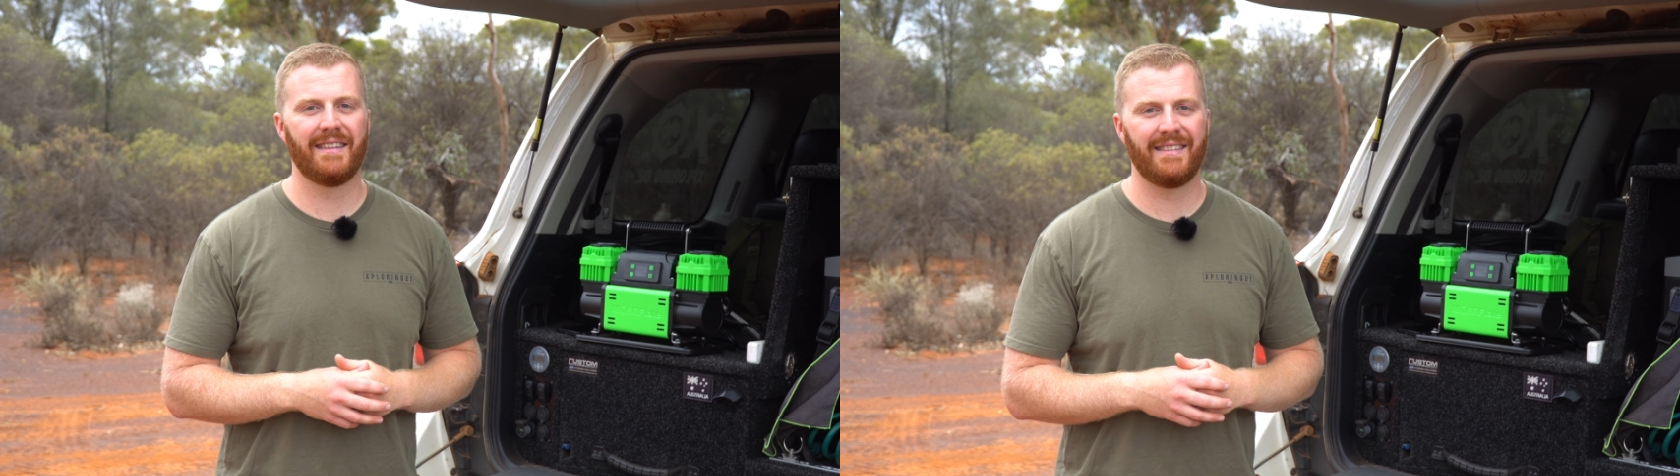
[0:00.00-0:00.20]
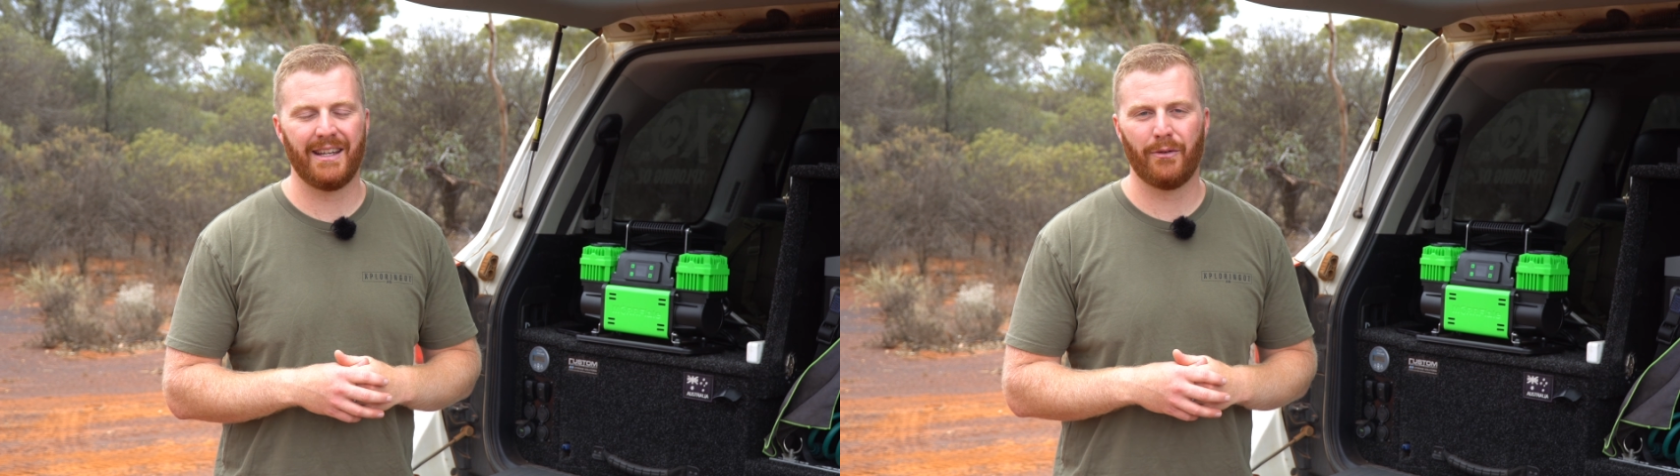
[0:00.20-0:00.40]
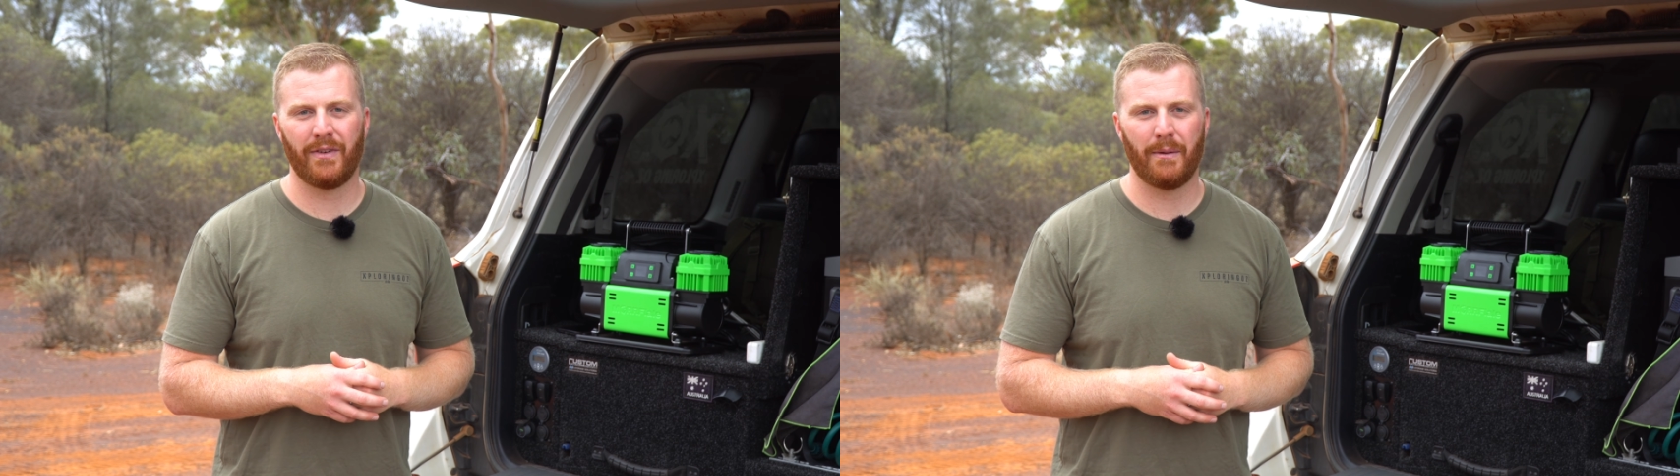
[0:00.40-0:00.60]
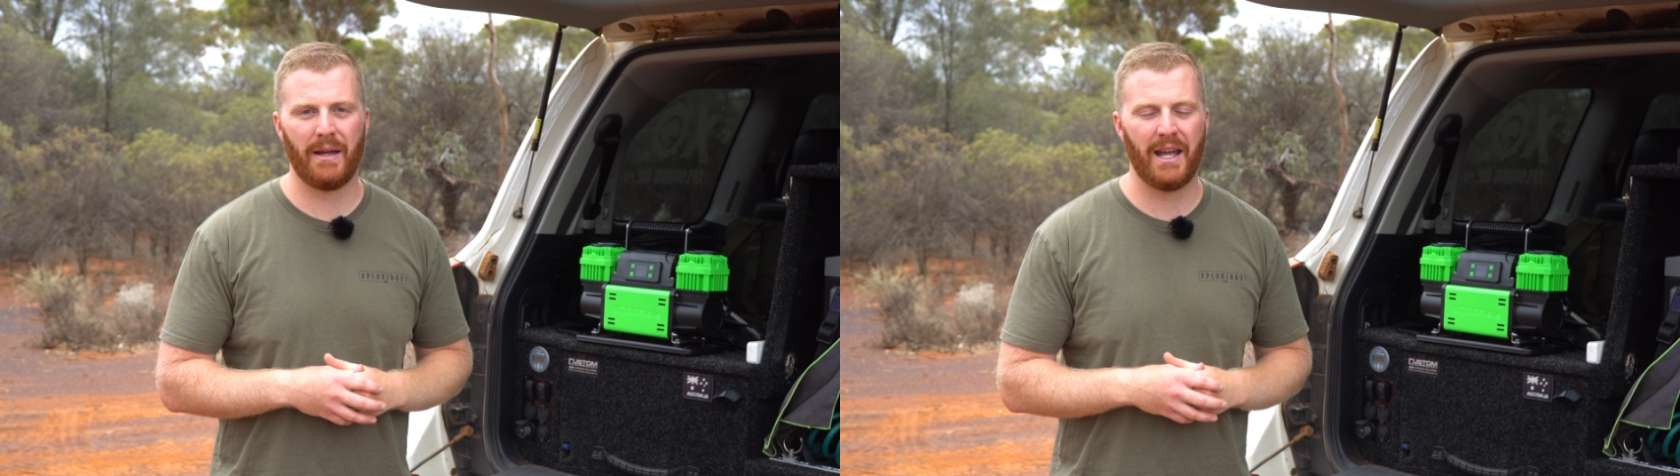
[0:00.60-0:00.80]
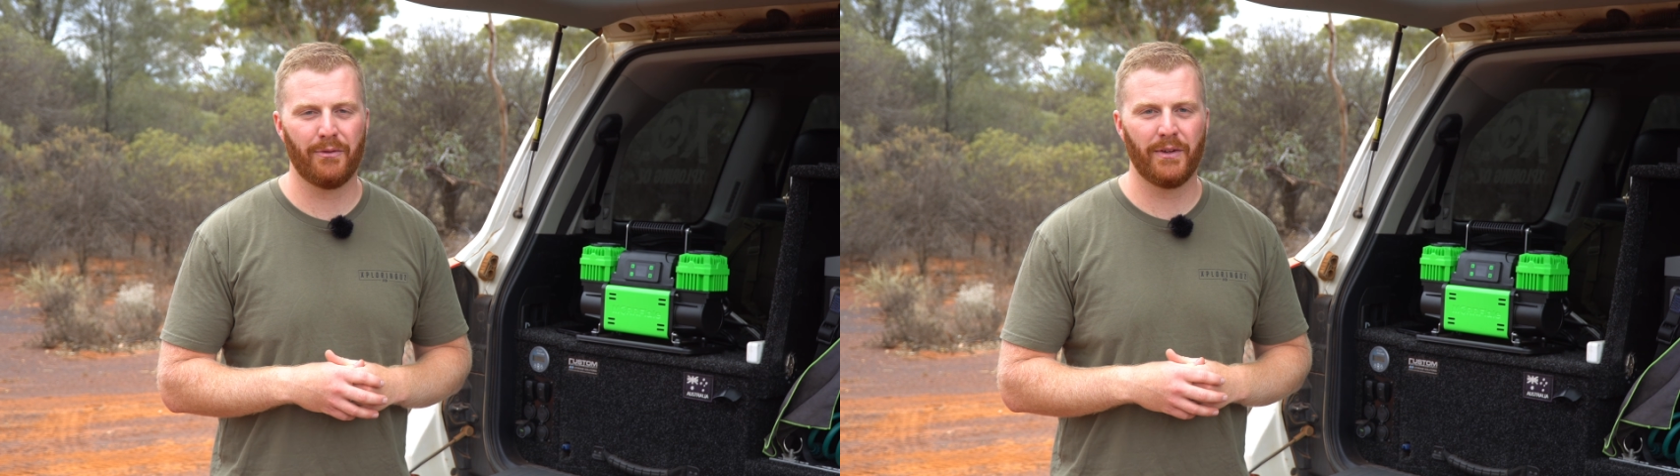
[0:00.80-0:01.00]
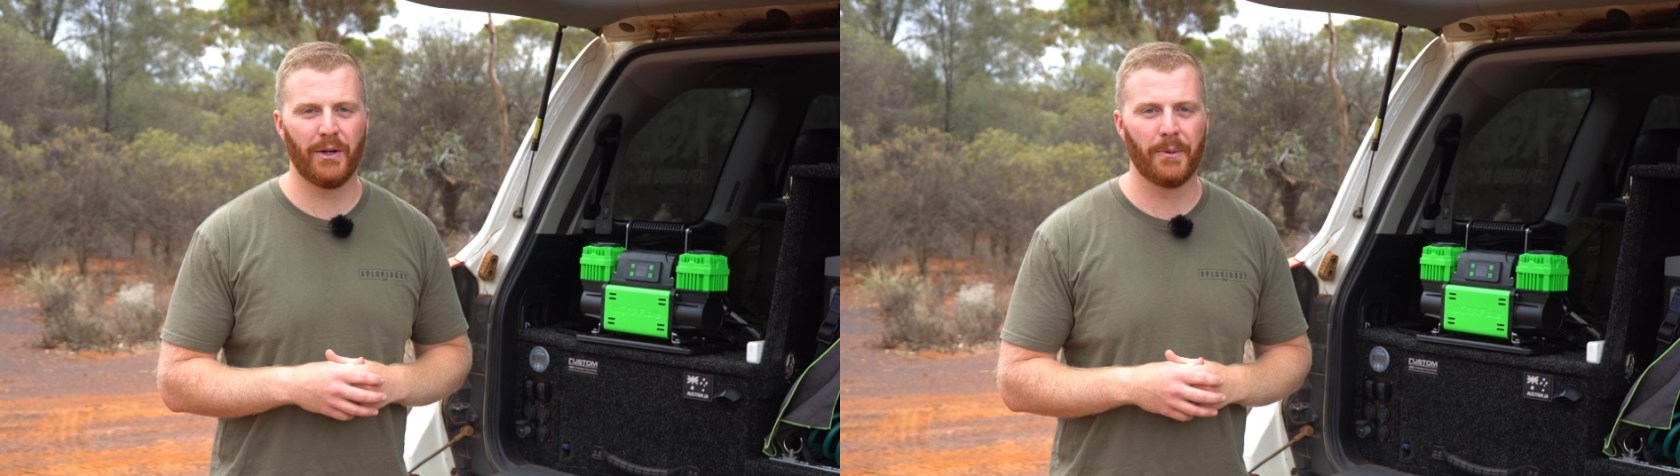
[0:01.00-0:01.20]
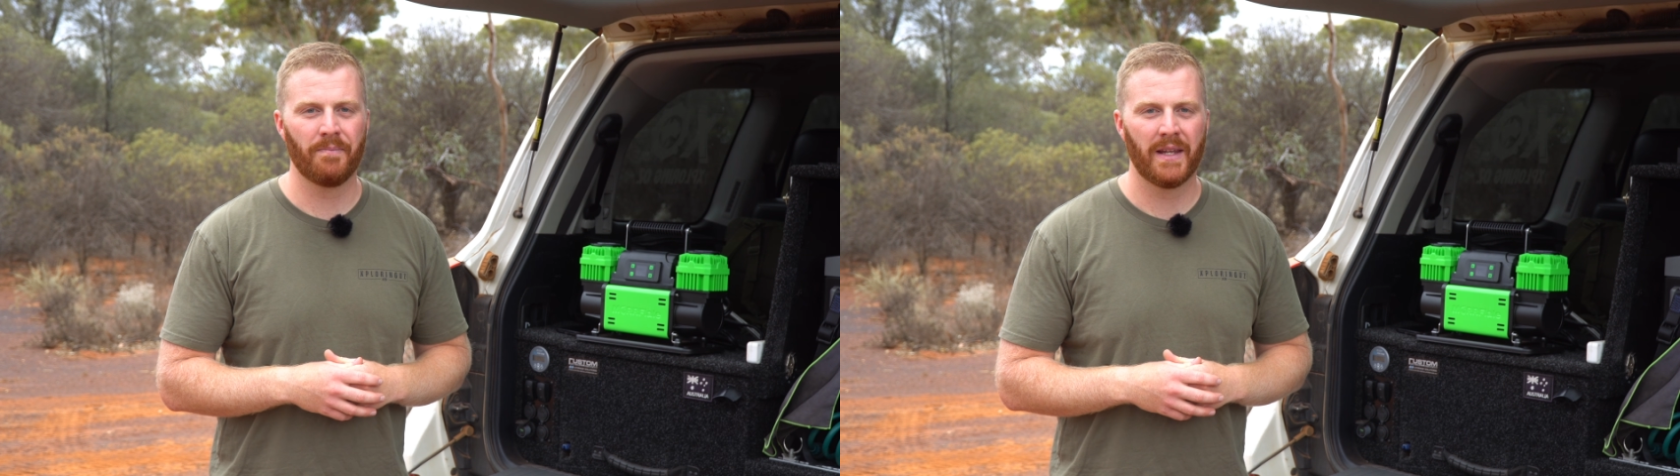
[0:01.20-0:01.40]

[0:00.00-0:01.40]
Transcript: CFM airflow.